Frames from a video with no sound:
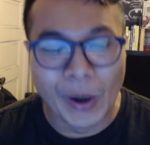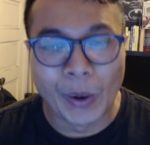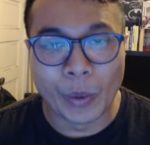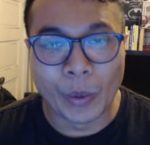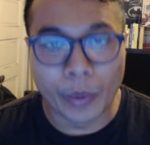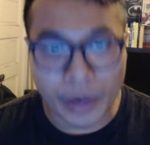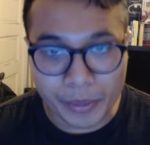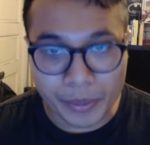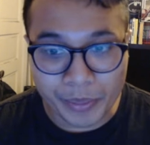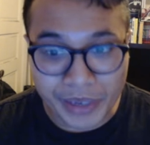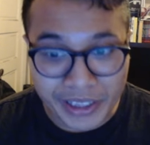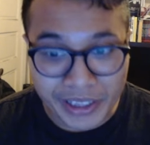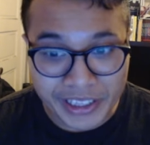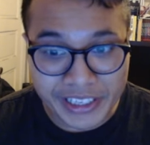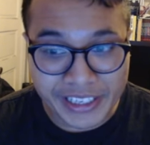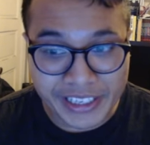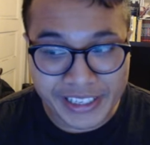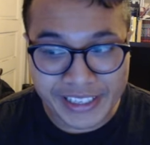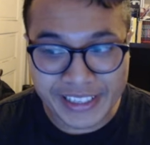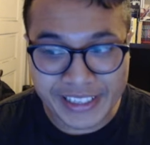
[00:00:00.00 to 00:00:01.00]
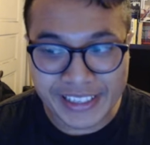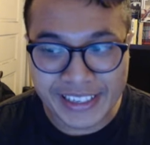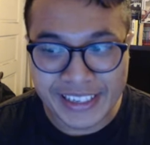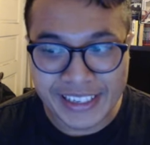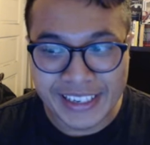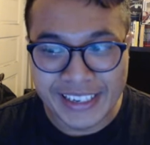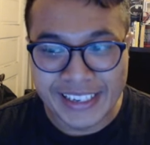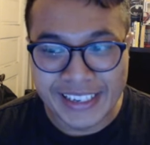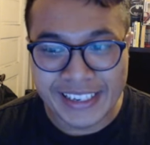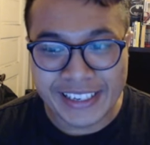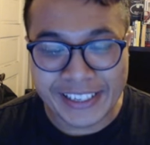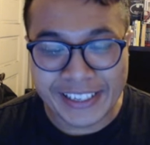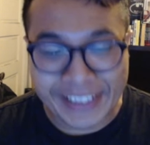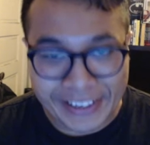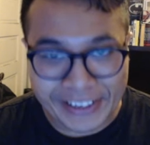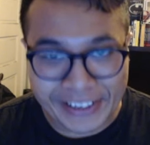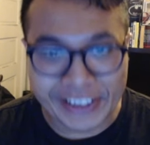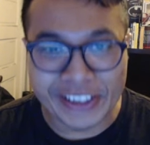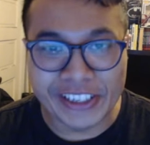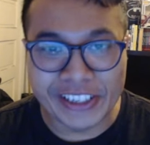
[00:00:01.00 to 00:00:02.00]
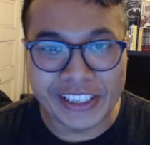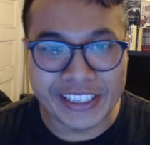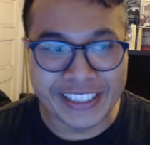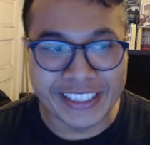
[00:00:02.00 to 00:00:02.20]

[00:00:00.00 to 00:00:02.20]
1 million here